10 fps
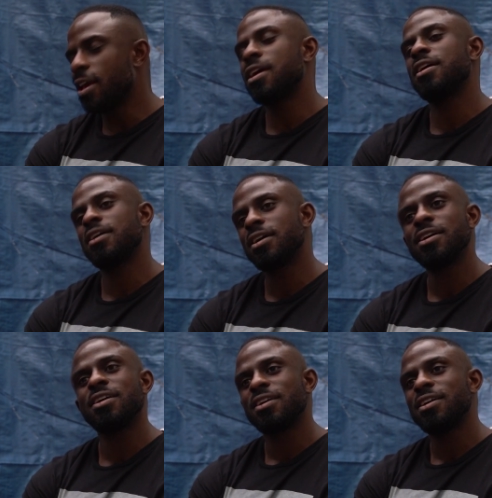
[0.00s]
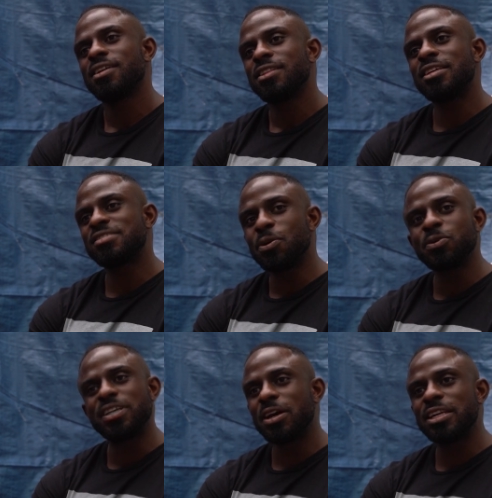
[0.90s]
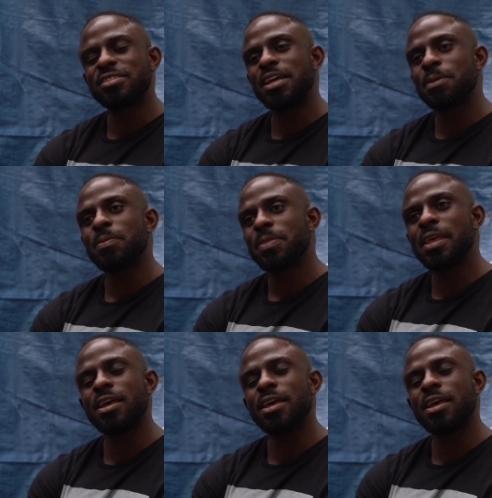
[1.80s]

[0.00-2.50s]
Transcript: Yeah. They still okay, sound the same. Still